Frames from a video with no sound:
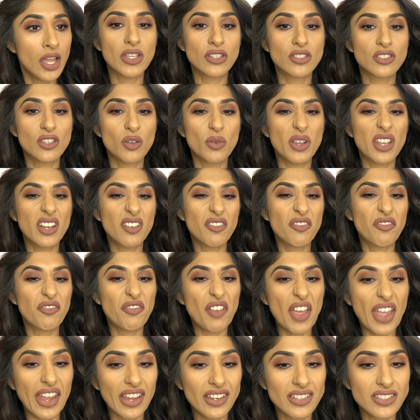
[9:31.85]
So in
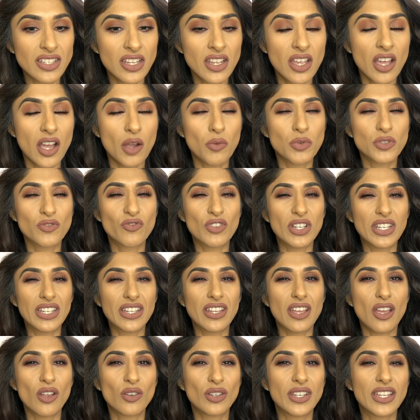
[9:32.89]
effect, I was
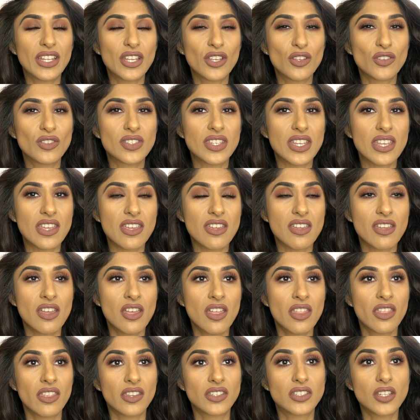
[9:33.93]
really only using
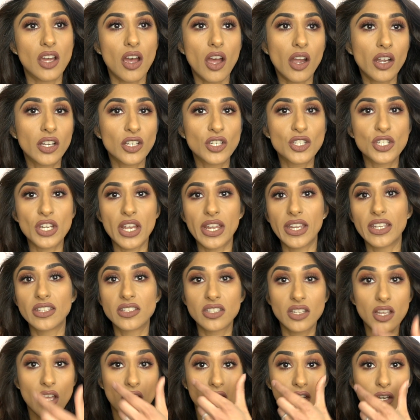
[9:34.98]
the darker shade
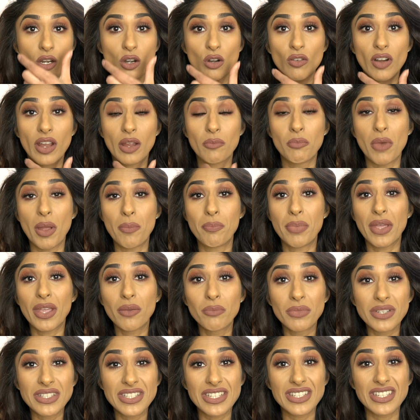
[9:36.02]
to colour correct my
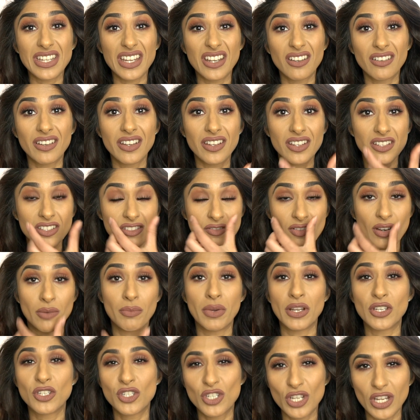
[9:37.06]
pigmented areas around
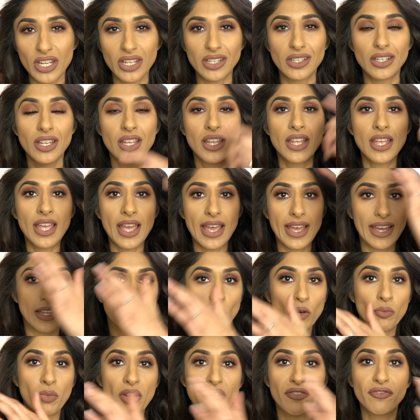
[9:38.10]
my chin and
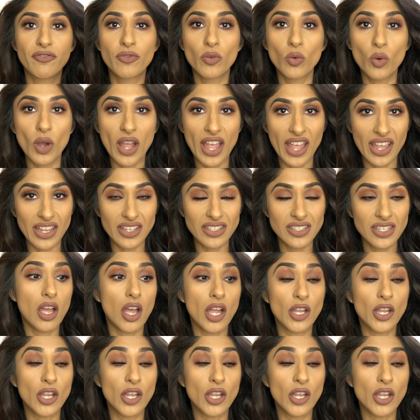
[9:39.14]
on my forehead.